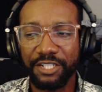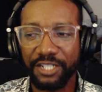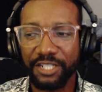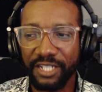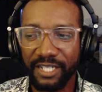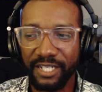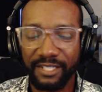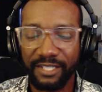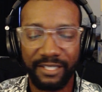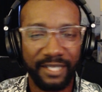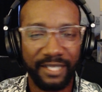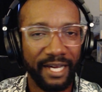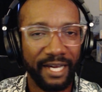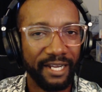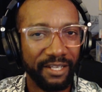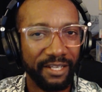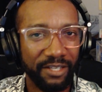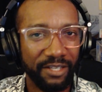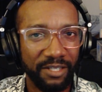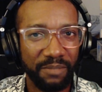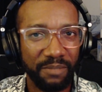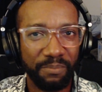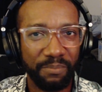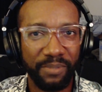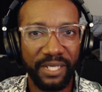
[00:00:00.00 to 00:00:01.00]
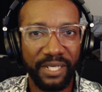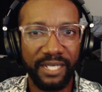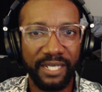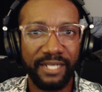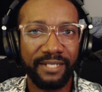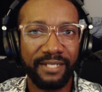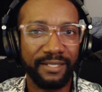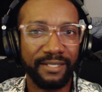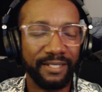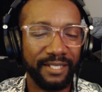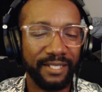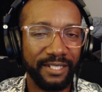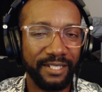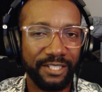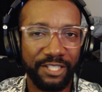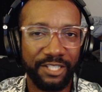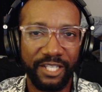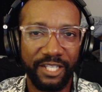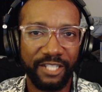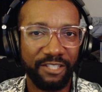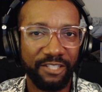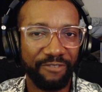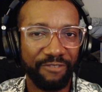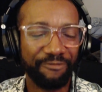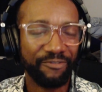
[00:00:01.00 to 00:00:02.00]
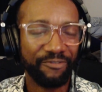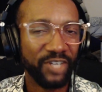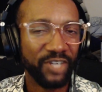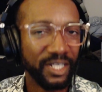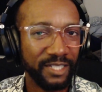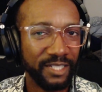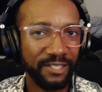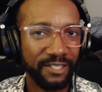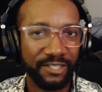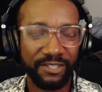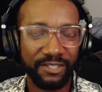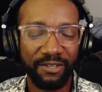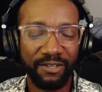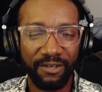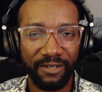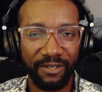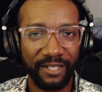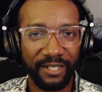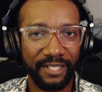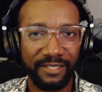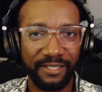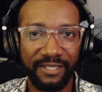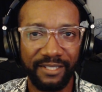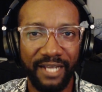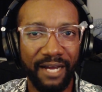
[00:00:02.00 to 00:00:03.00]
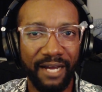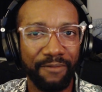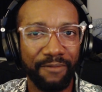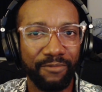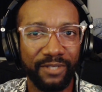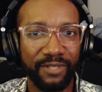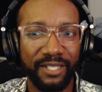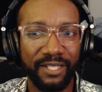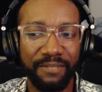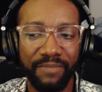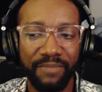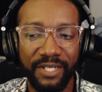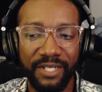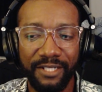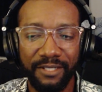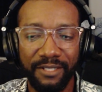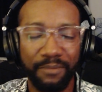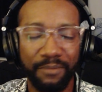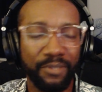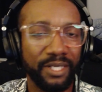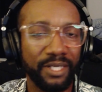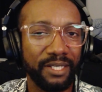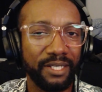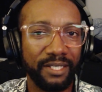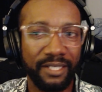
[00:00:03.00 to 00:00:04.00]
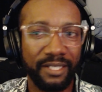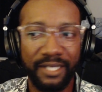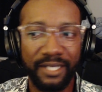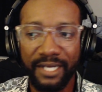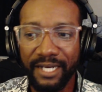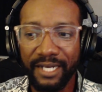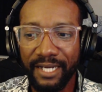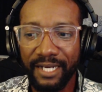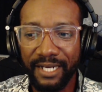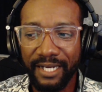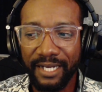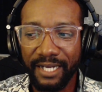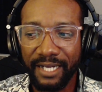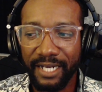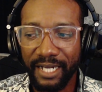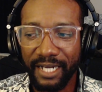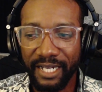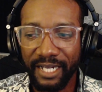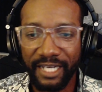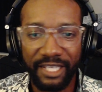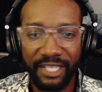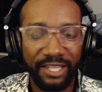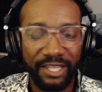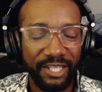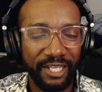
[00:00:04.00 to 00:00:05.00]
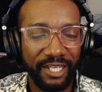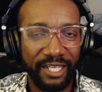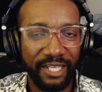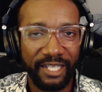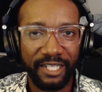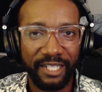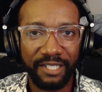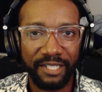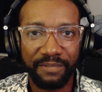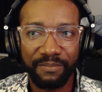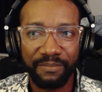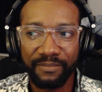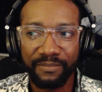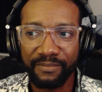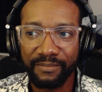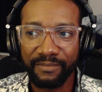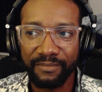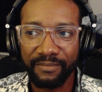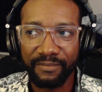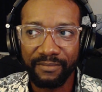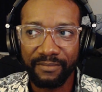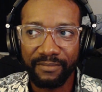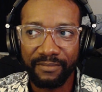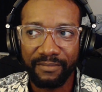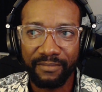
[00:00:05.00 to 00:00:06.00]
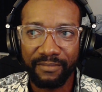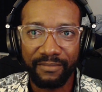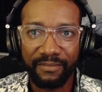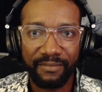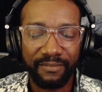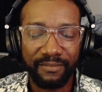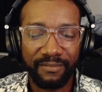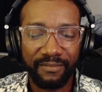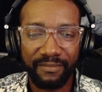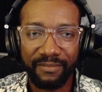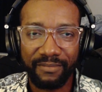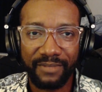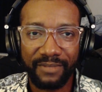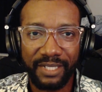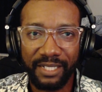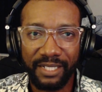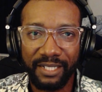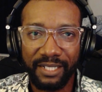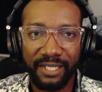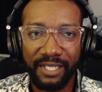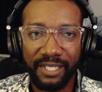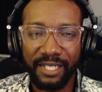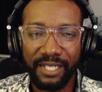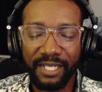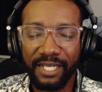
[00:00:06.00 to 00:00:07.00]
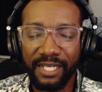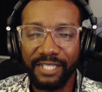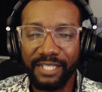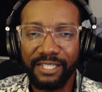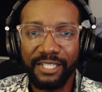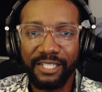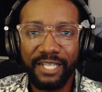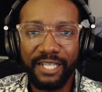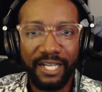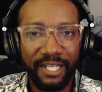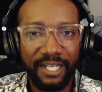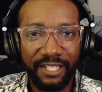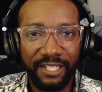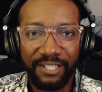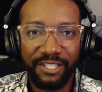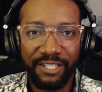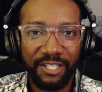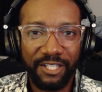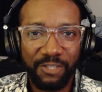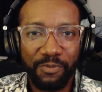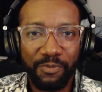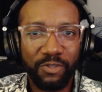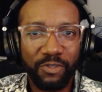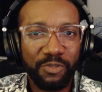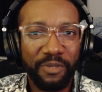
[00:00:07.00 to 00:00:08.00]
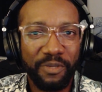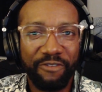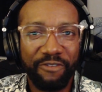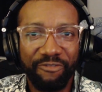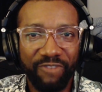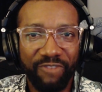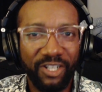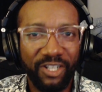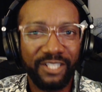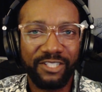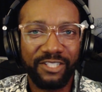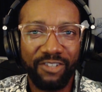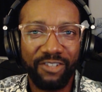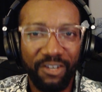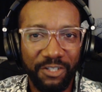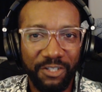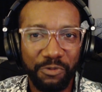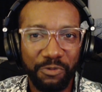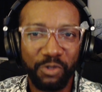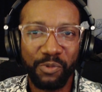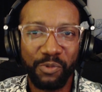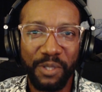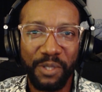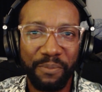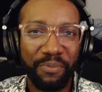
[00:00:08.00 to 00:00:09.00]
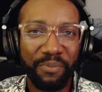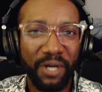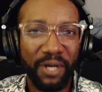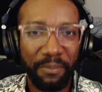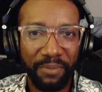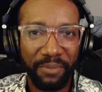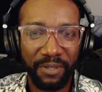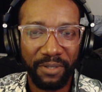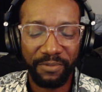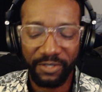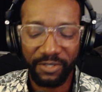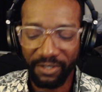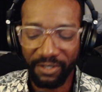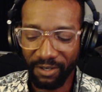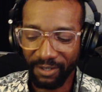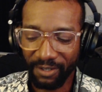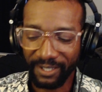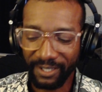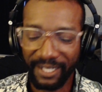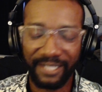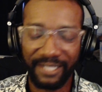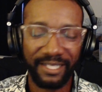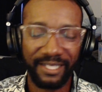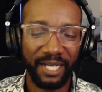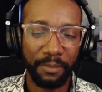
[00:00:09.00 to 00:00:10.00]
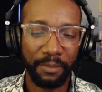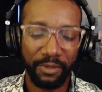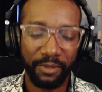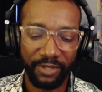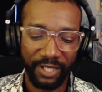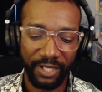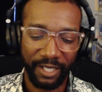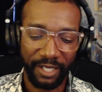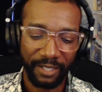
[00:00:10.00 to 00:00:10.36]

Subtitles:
It's got a good beat. It's a fun song. It's not really meant to be anything. It's supposed to be a fun song. It's supposed to be a pump up song, that type of thing.